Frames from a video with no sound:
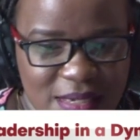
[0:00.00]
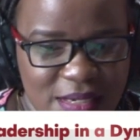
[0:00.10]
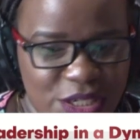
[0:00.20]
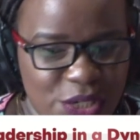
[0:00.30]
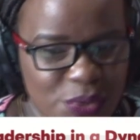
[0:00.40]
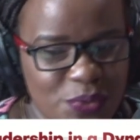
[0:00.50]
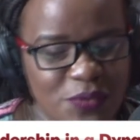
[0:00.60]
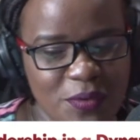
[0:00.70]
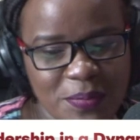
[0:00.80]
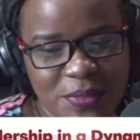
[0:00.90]

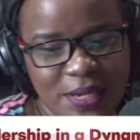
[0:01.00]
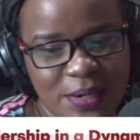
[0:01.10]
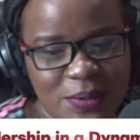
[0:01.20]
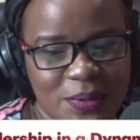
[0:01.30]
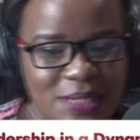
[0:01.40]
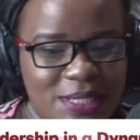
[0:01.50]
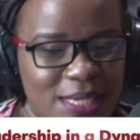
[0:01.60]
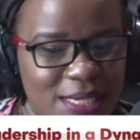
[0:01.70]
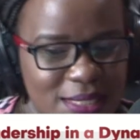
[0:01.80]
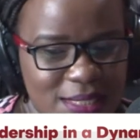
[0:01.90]
Shiru from Thika Road
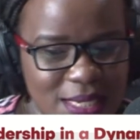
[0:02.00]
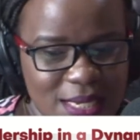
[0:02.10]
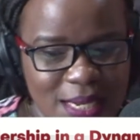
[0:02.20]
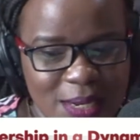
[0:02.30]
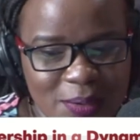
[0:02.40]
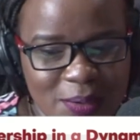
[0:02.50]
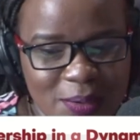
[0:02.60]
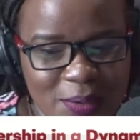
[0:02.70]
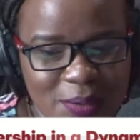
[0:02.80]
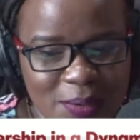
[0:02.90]
says, uh, Hello,
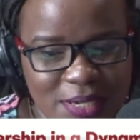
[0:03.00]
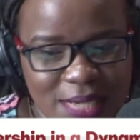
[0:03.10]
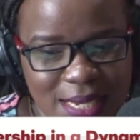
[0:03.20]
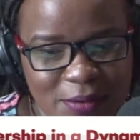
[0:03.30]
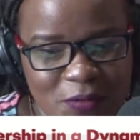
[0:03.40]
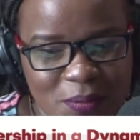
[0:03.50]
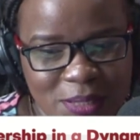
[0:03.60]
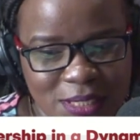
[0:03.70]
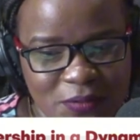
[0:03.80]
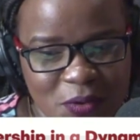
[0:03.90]
Grace and Edna.
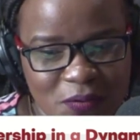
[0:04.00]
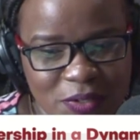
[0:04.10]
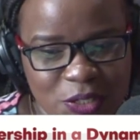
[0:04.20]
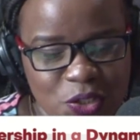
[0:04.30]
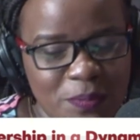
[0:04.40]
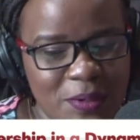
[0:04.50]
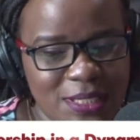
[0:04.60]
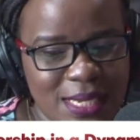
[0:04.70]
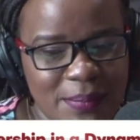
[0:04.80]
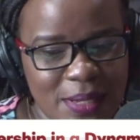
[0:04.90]
Informative conversation.
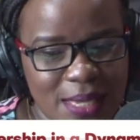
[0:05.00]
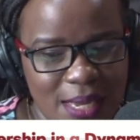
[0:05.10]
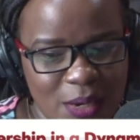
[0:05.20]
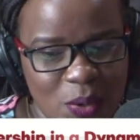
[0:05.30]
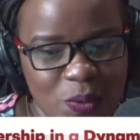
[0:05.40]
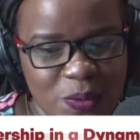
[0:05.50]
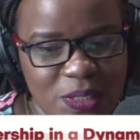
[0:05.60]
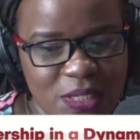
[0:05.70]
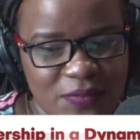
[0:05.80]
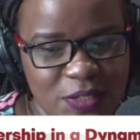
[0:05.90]
Please come again on the
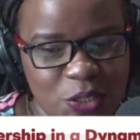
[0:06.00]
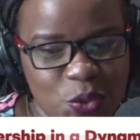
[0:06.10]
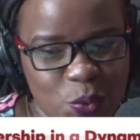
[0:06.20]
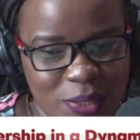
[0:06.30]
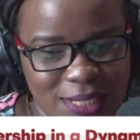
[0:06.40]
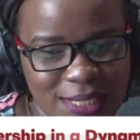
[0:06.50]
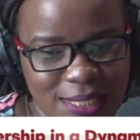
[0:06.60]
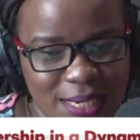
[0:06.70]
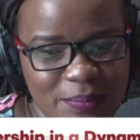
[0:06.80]
70 20 10